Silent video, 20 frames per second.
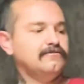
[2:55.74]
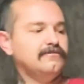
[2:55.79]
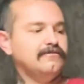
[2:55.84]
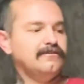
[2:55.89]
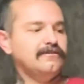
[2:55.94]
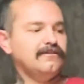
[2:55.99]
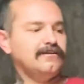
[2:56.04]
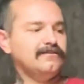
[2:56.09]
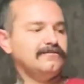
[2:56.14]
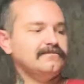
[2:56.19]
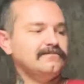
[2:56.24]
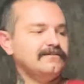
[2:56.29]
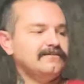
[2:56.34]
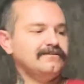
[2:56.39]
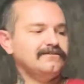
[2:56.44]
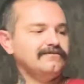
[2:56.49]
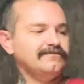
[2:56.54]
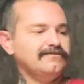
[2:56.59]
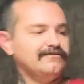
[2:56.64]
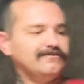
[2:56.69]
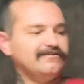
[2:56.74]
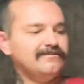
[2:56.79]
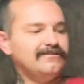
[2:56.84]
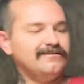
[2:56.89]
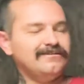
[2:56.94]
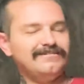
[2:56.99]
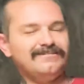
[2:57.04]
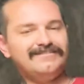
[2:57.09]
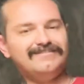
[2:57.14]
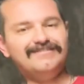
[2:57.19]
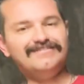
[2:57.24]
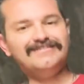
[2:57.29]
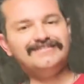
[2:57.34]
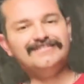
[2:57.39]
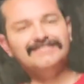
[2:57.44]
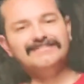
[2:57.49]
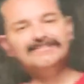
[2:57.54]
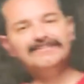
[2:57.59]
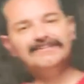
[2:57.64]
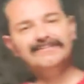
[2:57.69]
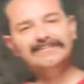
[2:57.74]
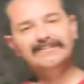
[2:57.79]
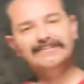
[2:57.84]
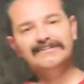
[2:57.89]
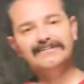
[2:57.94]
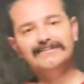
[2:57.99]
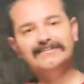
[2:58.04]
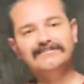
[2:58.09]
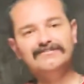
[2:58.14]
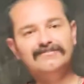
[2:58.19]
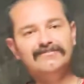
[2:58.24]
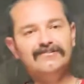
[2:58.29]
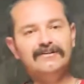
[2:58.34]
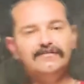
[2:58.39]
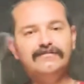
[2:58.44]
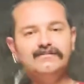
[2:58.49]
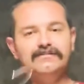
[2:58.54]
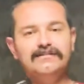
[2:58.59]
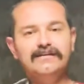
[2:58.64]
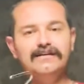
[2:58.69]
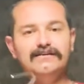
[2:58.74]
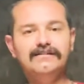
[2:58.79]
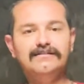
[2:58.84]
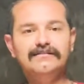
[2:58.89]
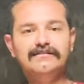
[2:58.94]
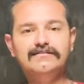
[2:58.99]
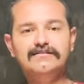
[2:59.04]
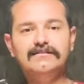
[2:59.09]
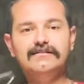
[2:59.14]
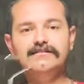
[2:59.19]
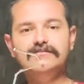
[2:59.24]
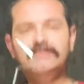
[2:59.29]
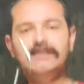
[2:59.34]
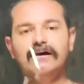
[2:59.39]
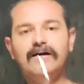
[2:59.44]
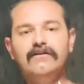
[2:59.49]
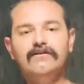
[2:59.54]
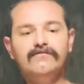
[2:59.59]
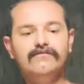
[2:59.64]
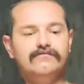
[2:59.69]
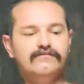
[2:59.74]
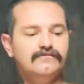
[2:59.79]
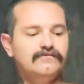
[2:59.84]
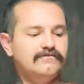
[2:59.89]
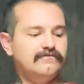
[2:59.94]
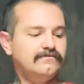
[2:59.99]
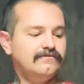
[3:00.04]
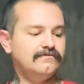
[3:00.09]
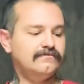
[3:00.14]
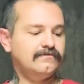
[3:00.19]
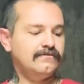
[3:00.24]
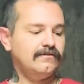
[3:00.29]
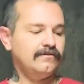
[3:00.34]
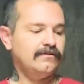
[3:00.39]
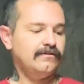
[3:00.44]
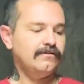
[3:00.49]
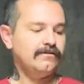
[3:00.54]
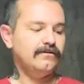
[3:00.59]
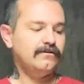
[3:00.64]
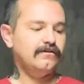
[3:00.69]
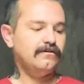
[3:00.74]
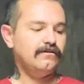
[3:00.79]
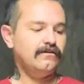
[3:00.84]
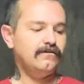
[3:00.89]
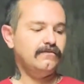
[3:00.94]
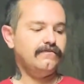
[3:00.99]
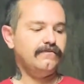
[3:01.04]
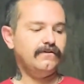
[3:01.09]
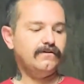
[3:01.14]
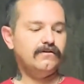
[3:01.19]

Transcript: And that's not good. Don't ever take these things out, you know, if you're